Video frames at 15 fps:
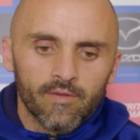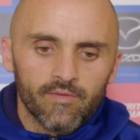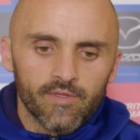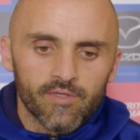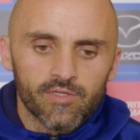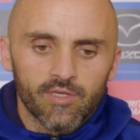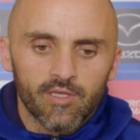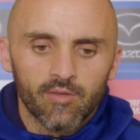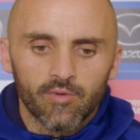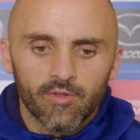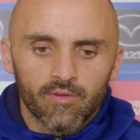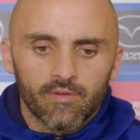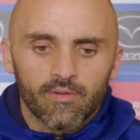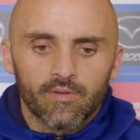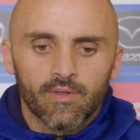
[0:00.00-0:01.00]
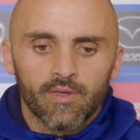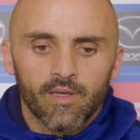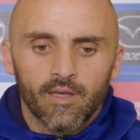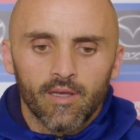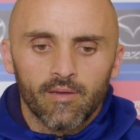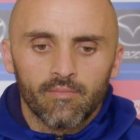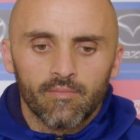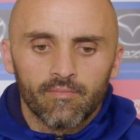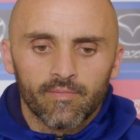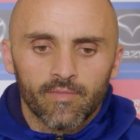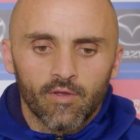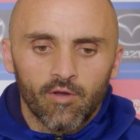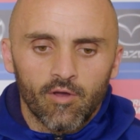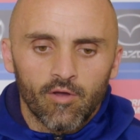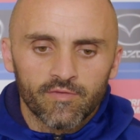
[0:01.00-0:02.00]
this year, but
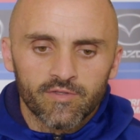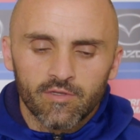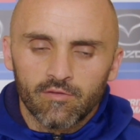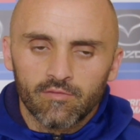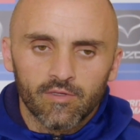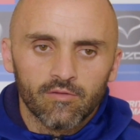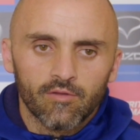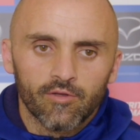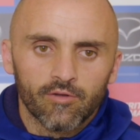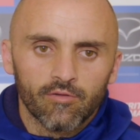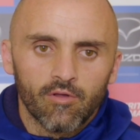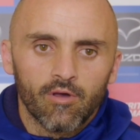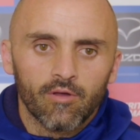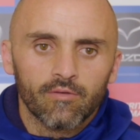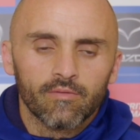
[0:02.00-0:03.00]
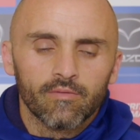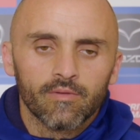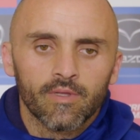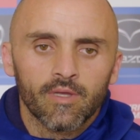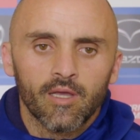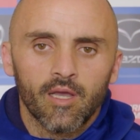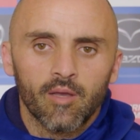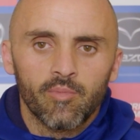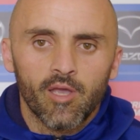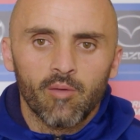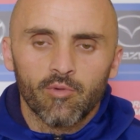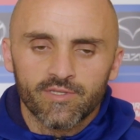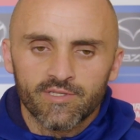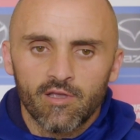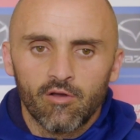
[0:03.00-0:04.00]
I've certainly learned a lot
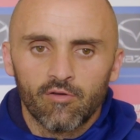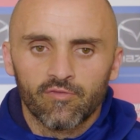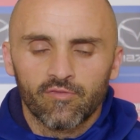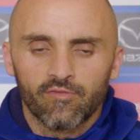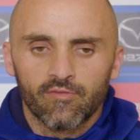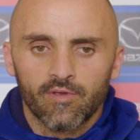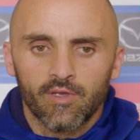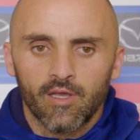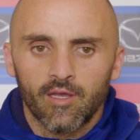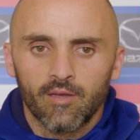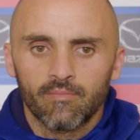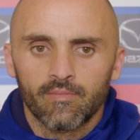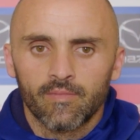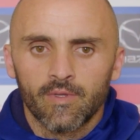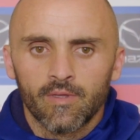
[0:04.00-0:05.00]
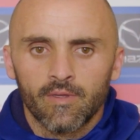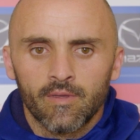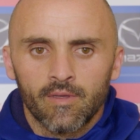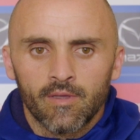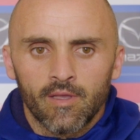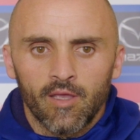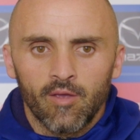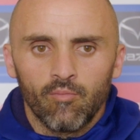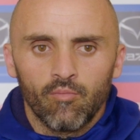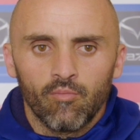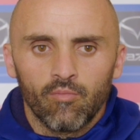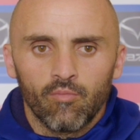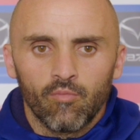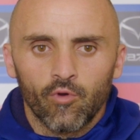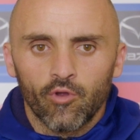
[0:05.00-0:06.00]
about myself
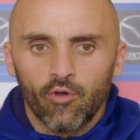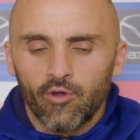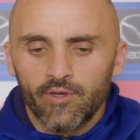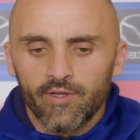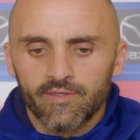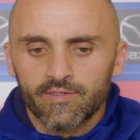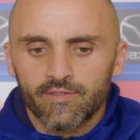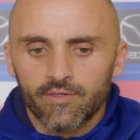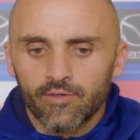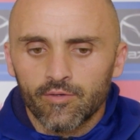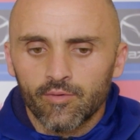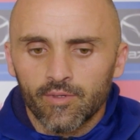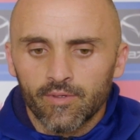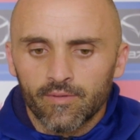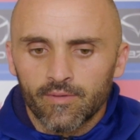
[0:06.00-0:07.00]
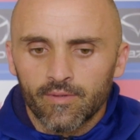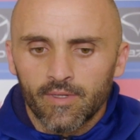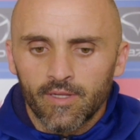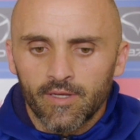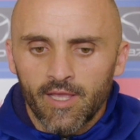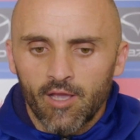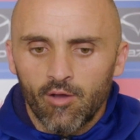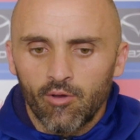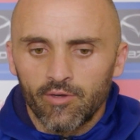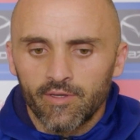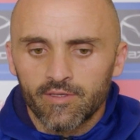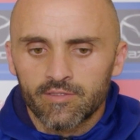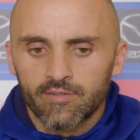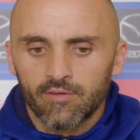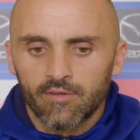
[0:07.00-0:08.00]
and what I need to do and how I
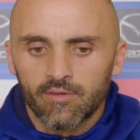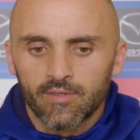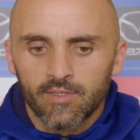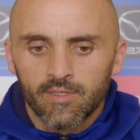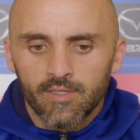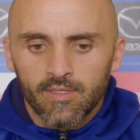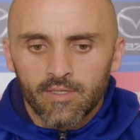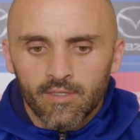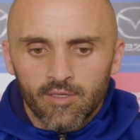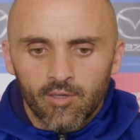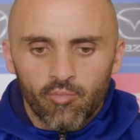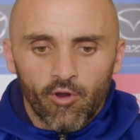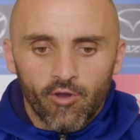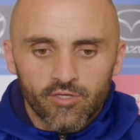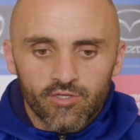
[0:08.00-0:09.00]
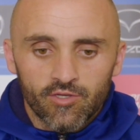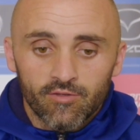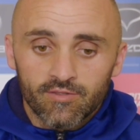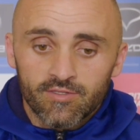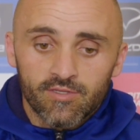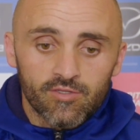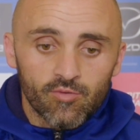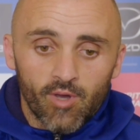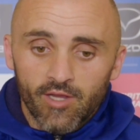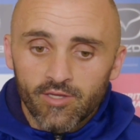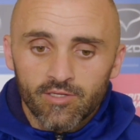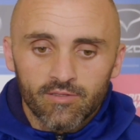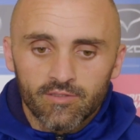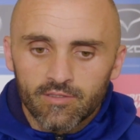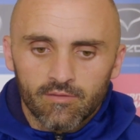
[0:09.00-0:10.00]
need to approach certain
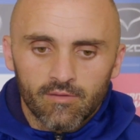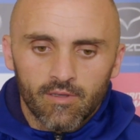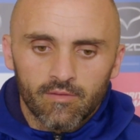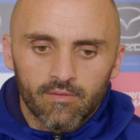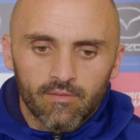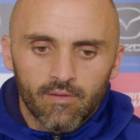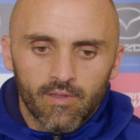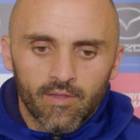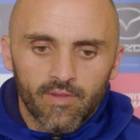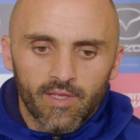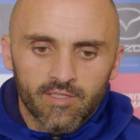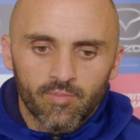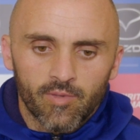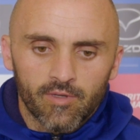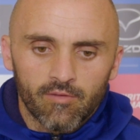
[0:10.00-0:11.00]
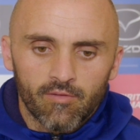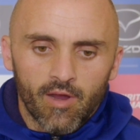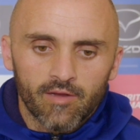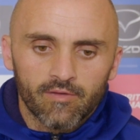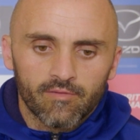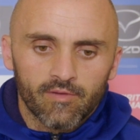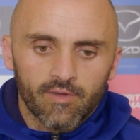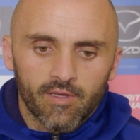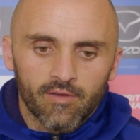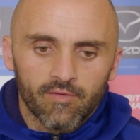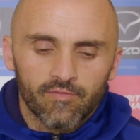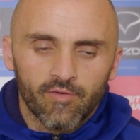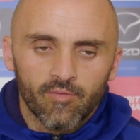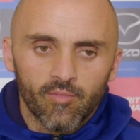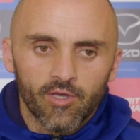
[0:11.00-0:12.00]
situations, and that's been great
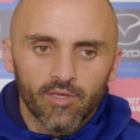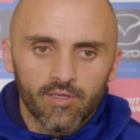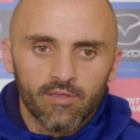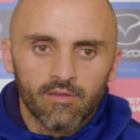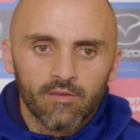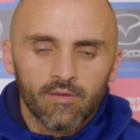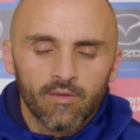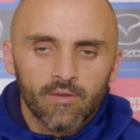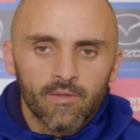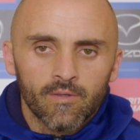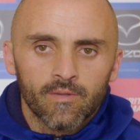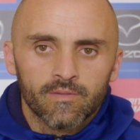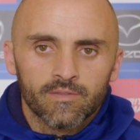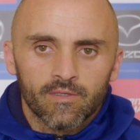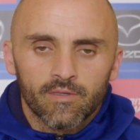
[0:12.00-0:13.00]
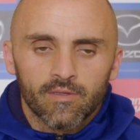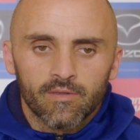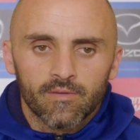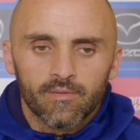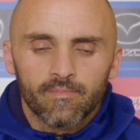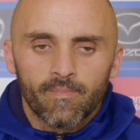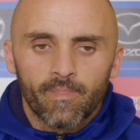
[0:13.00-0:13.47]
for me to